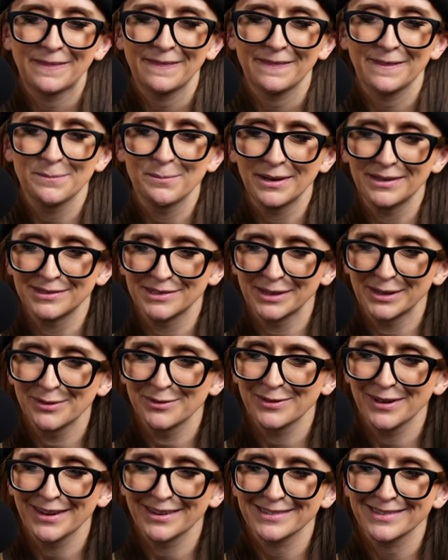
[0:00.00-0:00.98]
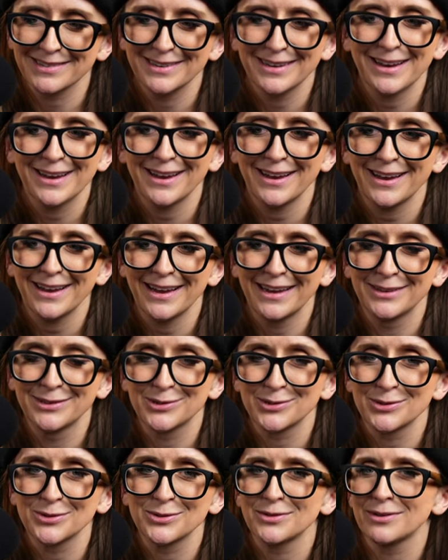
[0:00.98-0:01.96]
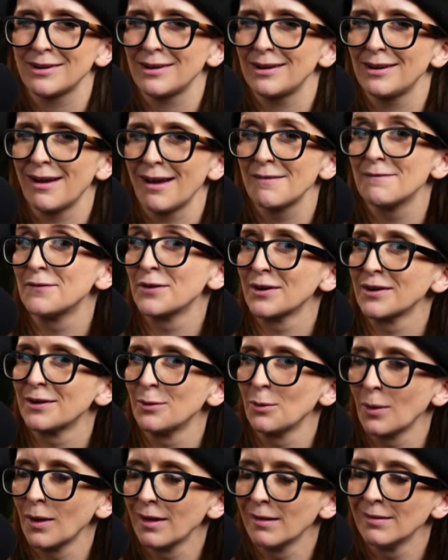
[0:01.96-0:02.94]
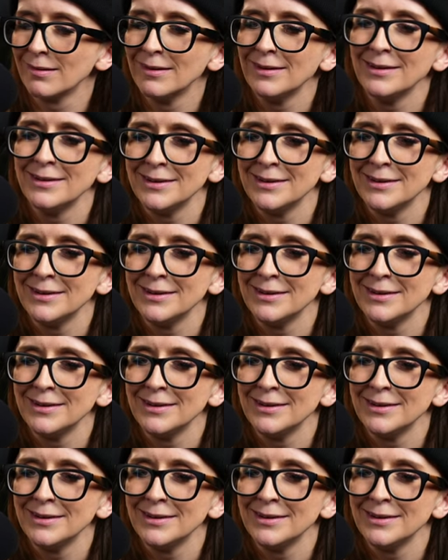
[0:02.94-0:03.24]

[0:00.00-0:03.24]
the basing effect answer not very well.